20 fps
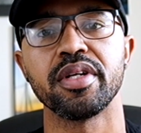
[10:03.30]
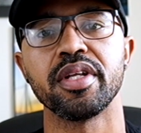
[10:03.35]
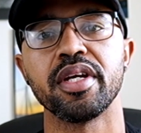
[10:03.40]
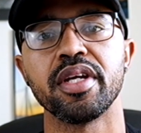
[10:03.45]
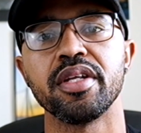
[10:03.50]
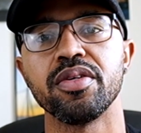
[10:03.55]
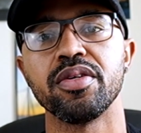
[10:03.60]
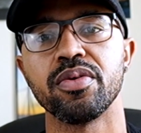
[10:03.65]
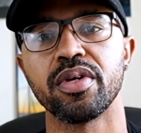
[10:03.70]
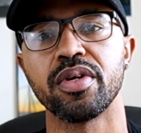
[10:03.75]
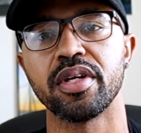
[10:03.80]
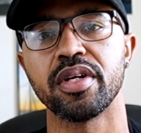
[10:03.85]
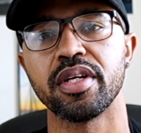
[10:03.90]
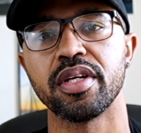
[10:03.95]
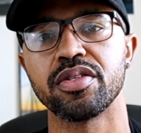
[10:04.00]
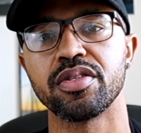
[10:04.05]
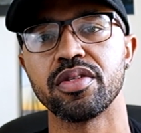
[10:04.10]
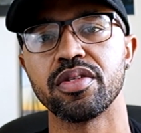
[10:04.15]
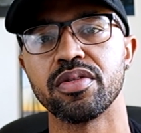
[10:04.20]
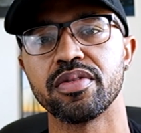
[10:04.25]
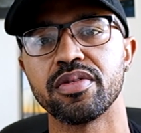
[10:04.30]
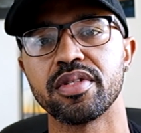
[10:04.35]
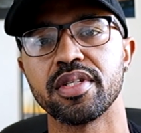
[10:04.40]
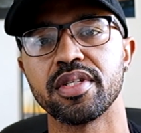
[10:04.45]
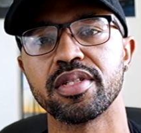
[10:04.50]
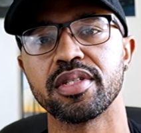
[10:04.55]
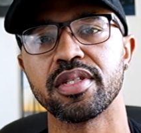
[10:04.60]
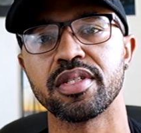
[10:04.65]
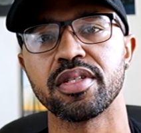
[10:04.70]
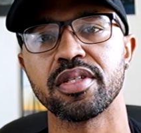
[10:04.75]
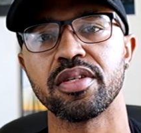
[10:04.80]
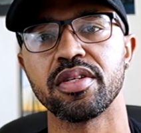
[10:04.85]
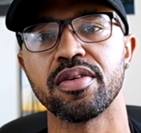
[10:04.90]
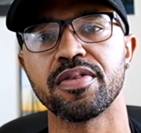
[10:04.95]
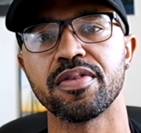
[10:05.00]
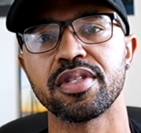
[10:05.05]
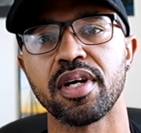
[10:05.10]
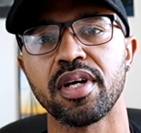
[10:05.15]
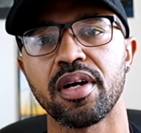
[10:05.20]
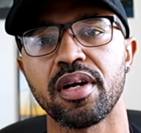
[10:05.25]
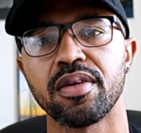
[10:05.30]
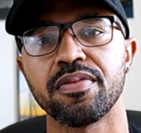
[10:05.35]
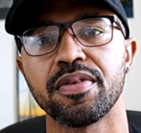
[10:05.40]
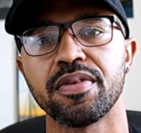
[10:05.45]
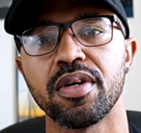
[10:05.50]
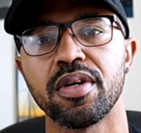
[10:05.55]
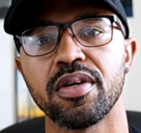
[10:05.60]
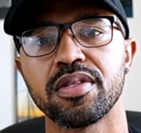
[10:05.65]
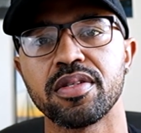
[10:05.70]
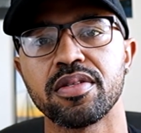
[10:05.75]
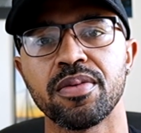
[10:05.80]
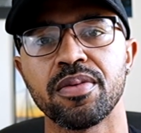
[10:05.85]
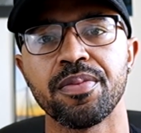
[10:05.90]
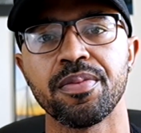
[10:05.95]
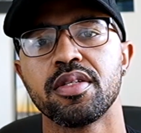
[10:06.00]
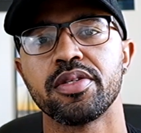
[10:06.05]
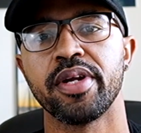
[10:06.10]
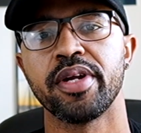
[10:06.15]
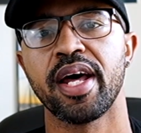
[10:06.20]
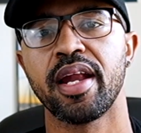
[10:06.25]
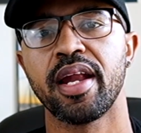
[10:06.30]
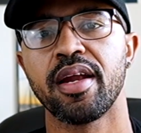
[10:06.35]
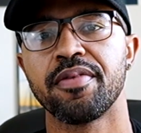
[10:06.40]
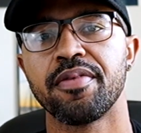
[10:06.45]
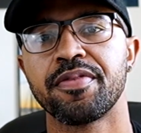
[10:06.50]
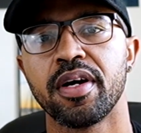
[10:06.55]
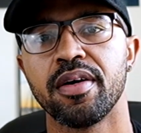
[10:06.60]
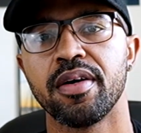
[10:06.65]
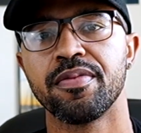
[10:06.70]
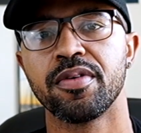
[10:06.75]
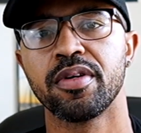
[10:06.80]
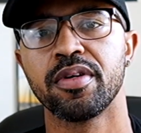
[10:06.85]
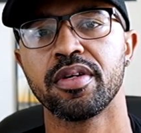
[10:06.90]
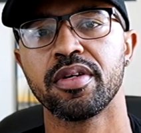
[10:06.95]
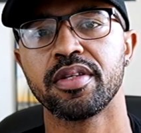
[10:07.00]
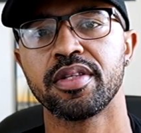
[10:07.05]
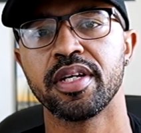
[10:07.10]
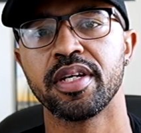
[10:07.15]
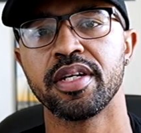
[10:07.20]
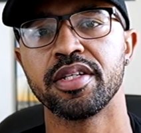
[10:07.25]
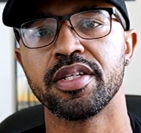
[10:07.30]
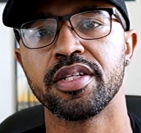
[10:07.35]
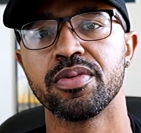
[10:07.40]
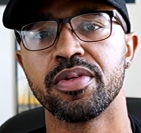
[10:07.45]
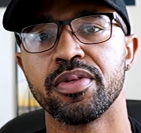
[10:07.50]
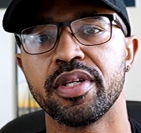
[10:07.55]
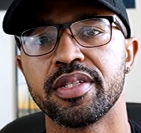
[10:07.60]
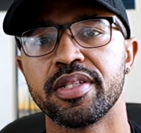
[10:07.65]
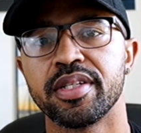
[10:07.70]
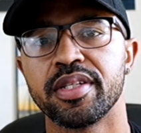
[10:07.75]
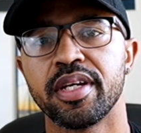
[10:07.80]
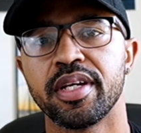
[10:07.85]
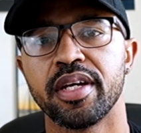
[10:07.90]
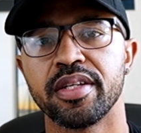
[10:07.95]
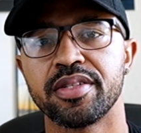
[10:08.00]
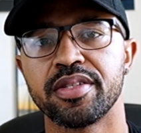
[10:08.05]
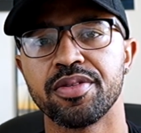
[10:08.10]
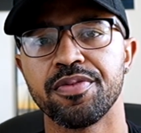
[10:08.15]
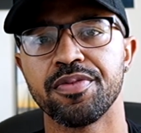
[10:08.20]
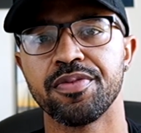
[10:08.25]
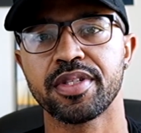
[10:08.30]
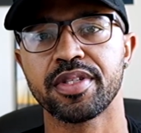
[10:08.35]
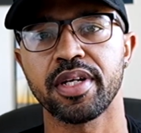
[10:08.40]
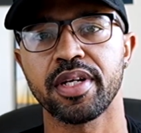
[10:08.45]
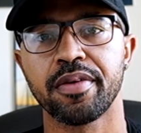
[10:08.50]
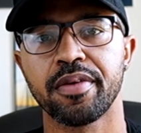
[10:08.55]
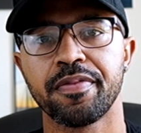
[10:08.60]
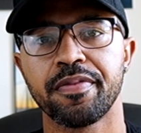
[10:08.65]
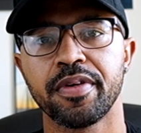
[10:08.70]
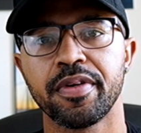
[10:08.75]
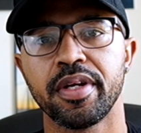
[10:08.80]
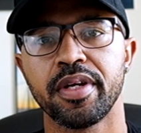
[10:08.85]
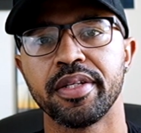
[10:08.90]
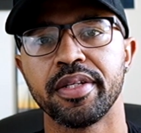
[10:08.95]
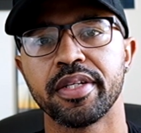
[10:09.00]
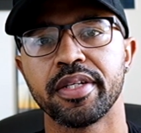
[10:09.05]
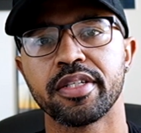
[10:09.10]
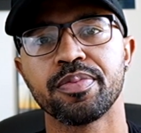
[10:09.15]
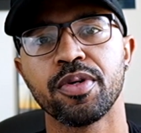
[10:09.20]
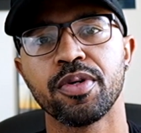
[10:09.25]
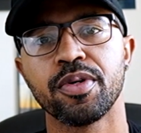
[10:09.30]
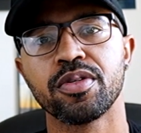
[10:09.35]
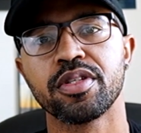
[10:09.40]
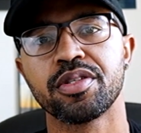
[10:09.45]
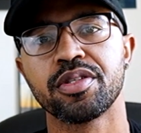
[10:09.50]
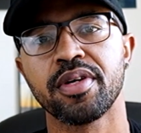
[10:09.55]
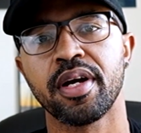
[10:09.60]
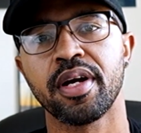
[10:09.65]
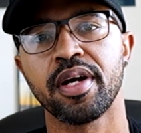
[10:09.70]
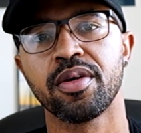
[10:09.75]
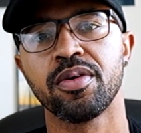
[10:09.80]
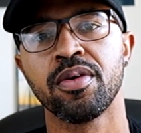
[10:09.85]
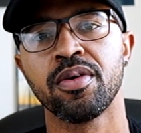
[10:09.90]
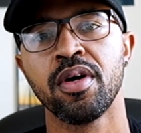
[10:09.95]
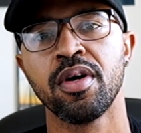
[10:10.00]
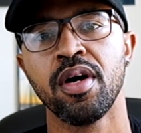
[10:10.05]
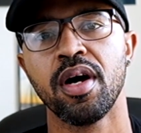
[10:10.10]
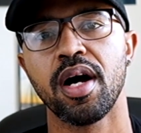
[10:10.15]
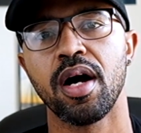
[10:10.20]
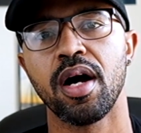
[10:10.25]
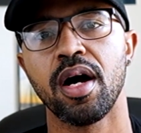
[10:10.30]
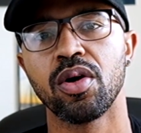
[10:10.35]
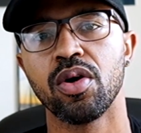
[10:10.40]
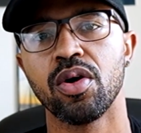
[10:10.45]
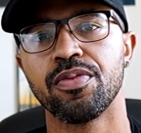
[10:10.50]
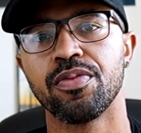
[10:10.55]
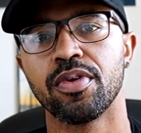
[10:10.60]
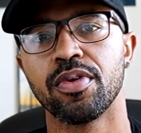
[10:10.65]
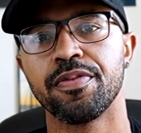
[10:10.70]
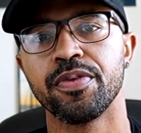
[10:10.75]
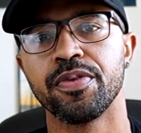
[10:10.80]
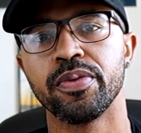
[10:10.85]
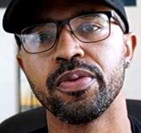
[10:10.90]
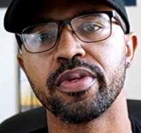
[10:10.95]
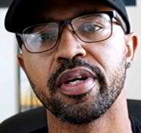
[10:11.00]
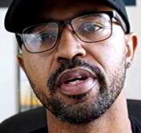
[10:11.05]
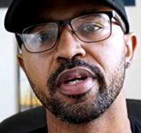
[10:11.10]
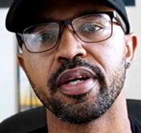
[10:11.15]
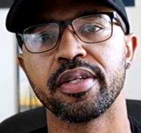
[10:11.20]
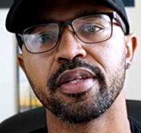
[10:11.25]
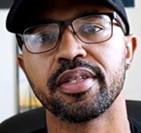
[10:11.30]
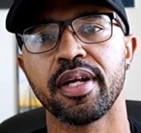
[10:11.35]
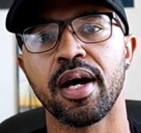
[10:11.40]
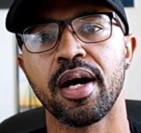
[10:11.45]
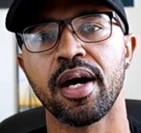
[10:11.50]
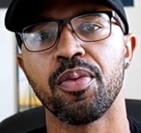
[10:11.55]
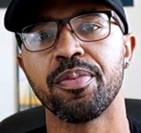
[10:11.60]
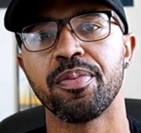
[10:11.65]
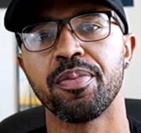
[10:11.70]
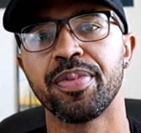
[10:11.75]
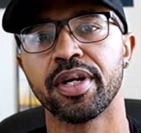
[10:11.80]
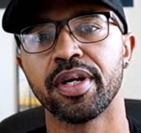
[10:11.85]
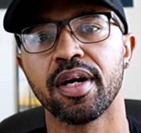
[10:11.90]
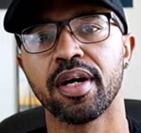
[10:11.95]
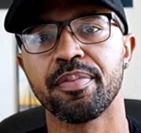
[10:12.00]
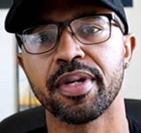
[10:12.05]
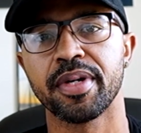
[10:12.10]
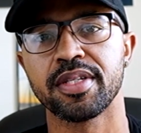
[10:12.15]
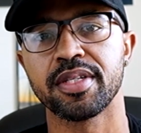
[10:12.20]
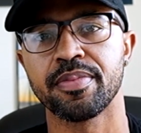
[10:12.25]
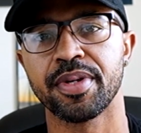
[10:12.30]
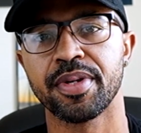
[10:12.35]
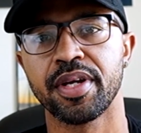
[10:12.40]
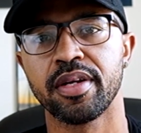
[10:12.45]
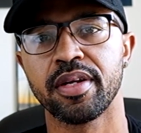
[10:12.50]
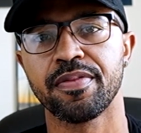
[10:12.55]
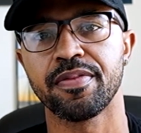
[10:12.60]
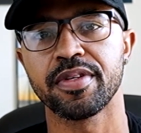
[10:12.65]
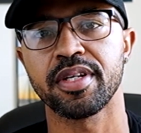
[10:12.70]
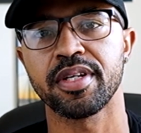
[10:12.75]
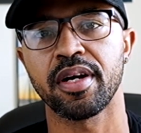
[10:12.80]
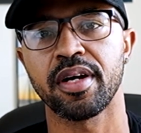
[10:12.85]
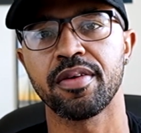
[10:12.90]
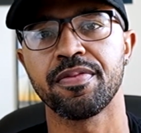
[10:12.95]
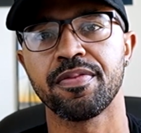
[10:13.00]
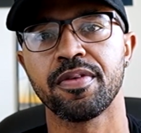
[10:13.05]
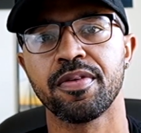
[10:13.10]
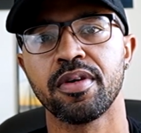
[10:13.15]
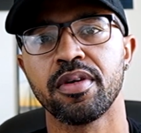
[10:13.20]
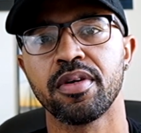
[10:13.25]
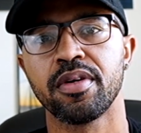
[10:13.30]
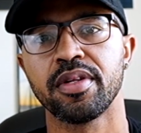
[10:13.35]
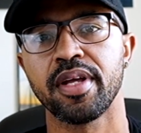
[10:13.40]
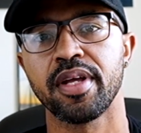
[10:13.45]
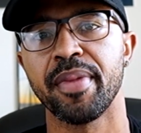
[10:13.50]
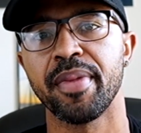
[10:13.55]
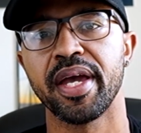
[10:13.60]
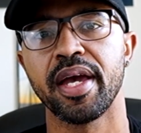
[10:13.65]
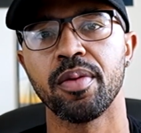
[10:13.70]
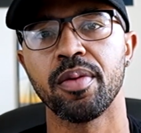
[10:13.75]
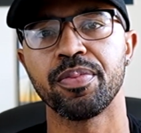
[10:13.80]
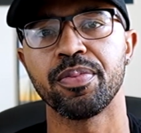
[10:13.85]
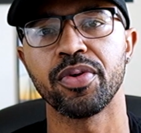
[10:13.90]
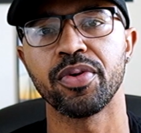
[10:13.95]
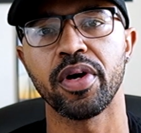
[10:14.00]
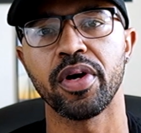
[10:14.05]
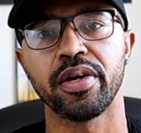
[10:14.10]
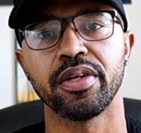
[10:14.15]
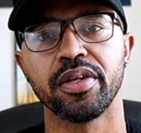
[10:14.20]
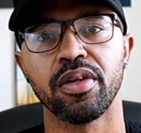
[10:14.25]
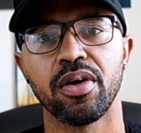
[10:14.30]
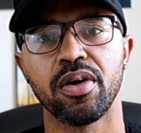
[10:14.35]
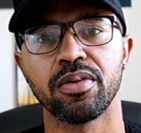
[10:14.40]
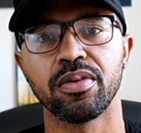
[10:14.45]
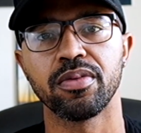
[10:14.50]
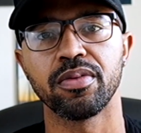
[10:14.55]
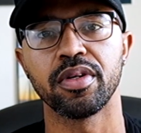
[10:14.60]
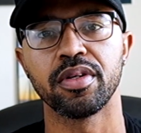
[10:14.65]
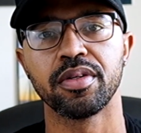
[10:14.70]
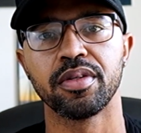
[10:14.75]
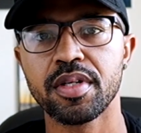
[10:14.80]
and then you can introduce this into your photography also. So now that I've covered things you'll need to get into photography and the exposure triangle, I'll go over a few things that I would pick up as a beginner photographer that may help you out in the long run.